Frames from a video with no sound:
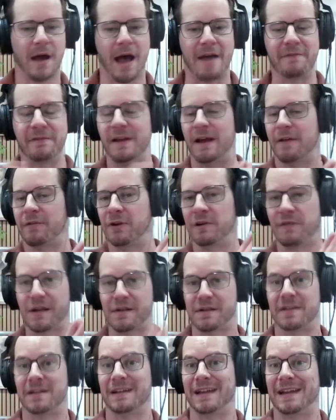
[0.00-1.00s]
I've never
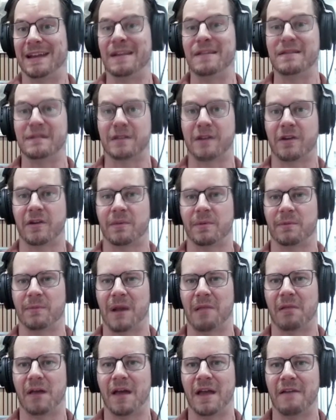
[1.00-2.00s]
invested in any startup in
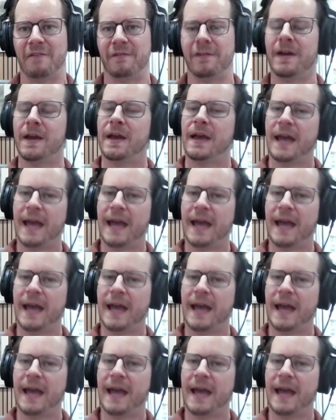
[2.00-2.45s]
my life.